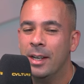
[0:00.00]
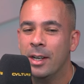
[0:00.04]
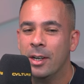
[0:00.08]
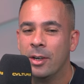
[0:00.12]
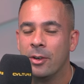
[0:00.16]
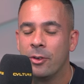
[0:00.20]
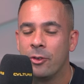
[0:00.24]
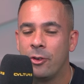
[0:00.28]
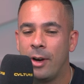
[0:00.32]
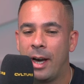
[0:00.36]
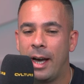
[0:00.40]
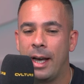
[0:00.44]

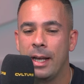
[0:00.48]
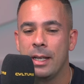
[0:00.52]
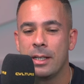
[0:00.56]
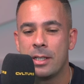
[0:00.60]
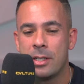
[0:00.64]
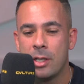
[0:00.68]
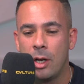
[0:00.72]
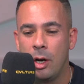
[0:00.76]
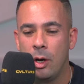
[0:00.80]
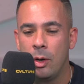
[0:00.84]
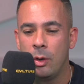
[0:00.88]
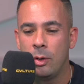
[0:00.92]
Right,
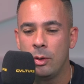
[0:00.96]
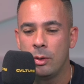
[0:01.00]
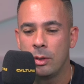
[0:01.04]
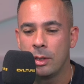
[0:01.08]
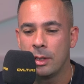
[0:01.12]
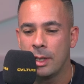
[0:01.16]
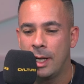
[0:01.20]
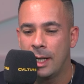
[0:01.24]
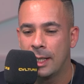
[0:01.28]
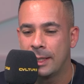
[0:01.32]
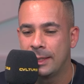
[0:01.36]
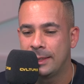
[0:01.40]
so
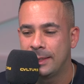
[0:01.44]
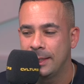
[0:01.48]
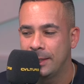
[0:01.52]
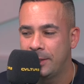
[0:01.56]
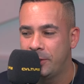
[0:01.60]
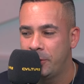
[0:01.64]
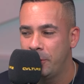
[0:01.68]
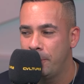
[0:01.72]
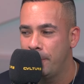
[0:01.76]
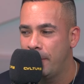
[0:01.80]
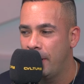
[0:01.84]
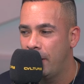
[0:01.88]
like I said
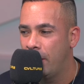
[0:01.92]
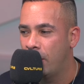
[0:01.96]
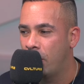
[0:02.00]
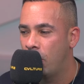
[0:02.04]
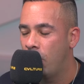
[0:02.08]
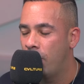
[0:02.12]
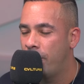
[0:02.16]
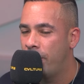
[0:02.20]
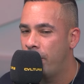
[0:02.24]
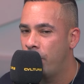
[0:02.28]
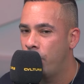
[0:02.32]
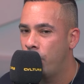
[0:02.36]
2 minutes ago, I
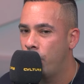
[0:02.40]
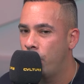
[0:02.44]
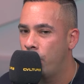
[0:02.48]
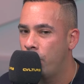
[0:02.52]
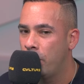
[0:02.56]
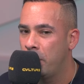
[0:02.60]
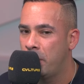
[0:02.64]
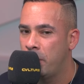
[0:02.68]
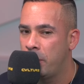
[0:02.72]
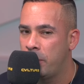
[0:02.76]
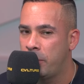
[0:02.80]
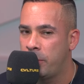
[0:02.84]
think
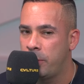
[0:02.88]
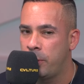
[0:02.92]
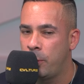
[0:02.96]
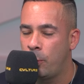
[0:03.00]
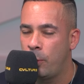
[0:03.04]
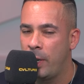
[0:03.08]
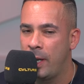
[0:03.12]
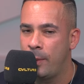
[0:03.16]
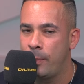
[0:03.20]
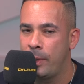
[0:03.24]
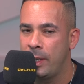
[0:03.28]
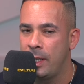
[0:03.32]
the
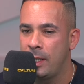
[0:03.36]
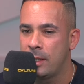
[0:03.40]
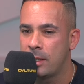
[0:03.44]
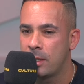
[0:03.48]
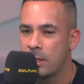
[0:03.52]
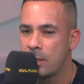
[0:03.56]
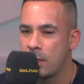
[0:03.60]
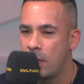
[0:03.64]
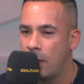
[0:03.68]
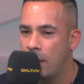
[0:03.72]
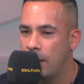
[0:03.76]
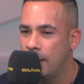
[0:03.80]
way we need to
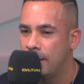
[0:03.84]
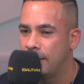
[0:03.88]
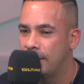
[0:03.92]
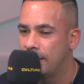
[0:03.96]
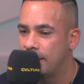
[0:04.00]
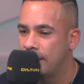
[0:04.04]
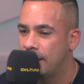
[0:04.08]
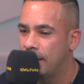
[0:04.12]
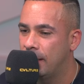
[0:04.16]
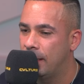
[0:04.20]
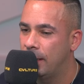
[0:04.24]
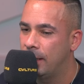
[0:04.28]
start this
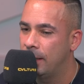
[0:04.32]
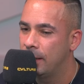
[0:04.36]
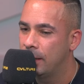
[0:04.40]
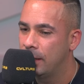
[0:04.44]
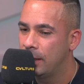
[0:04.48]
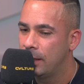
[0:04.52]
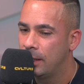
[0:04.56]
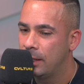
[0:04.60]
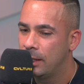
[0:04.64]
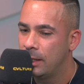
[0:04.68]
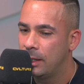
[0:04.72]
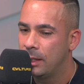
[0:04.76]
today
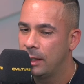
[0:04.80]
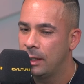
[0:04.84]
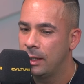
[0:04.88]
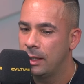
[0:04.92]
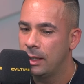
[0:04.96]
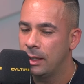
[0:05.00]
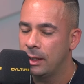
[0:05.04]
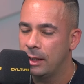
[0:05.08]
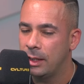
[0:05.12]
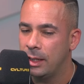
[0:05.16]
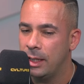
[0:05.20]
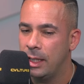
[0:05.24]

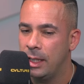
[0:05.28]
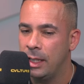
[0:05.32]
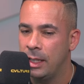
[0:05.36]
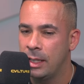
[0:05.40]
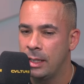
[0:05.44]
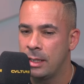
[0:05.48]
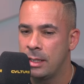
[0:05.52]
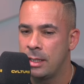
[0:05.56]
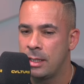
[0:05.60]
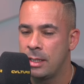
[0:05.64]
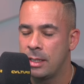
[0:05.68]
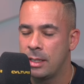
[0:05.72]

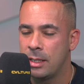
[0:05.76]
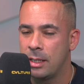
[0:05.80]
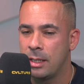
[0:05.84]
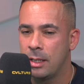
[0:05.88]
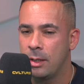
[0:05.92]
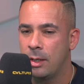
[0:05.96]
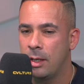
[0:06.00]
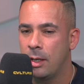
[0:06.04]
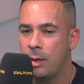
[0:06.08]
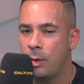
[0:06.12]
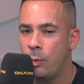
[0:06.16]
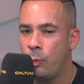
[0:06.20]
is
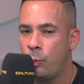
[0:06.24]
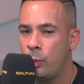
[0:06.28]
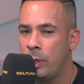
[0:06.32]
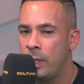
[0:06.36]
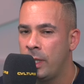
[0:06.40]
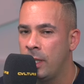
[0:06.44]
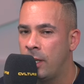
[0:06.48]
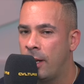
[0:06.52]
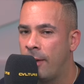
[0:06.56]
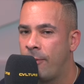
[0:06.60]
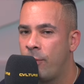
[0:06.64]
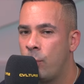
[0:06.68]
we
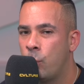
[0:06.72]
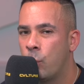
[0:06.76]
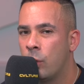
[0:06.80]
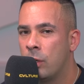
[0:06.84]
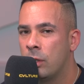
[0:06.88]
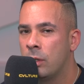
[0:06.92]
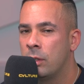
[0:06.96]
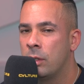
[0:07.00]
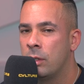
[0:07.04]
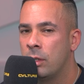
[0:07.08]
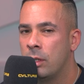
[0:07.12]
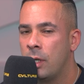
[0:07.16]
need
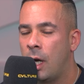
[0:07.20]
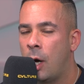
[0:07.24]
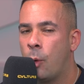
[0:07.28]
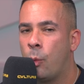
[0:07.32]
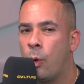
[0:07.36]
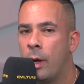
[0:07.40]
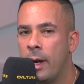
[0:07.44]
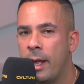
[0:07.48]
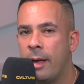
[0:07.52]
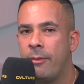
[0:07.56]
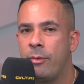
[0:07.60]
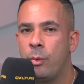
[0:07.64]
everyone. I
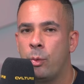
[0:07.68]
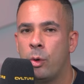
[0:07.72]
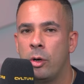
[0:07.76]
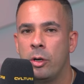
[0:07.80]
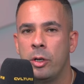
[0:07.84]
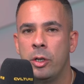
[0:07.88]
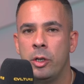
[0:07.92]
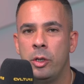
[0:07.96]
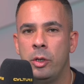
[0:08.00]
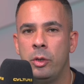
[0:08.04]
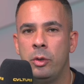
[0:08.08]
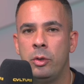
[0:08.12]
want everyone
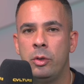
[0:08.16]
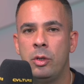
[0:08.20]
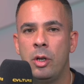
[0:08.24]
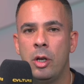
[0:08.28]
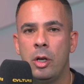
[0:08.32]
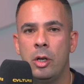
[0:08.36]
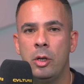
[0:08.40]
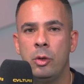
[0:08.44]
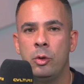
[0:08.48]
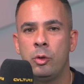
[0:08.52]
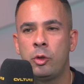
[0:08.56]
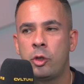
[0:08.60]
who
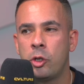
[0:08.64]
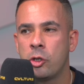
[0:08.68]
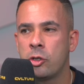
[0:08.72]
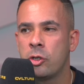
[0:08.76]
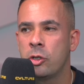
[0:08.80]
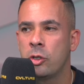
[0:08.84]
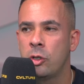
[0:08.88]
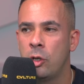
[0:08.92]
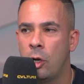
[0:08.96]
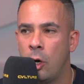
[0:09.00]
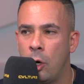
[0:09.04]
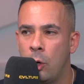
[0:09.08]

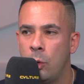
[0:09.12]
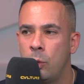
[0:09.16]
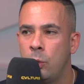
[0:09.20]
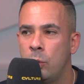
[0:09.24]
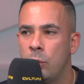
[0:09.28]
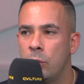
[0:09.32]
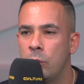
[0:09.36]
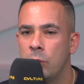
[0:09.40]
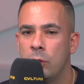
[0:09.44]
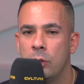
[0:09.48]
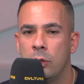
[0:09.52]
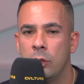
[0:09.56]
doesn't know
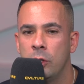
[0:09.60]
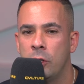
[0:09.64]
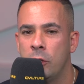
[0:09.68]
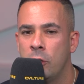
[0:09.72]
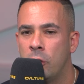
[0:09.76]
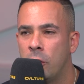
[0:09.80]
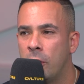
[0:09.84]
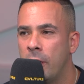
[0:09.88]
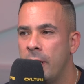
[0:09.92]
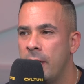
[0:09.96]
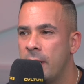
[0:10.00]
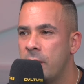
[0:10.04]

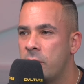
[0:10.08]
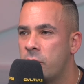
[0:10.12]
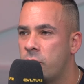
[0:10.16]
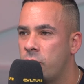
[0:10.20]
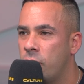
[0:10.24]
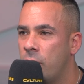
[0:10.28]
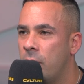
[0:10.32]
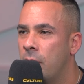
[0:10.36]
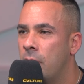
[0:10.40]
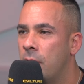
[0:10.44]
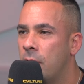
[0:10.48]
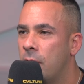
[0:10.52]
your
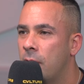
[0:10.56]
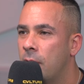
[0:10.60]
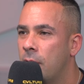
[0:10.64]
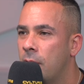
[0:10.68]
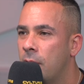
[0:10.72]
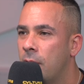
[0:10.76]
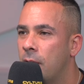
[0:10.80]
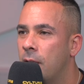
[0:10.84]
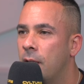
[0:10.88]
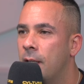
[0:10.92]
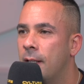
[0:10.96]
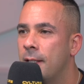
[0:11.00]
history,
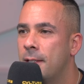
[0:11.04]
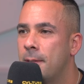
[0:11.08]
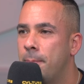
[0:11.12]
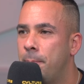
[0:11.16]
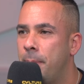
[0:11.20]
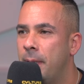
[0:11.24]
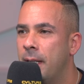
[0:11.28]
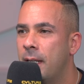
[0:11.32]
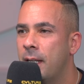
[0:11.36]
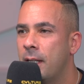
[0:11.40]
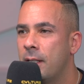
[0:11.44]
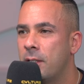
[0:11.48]
and it's a
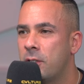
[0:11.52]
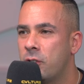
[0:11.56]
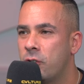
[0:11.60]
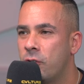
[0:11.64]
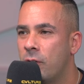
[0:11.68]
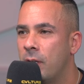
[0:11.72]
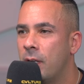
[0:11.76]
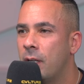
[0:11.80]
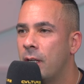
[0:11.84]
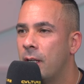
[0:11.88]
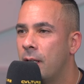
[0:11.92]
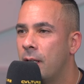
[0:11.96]
big history,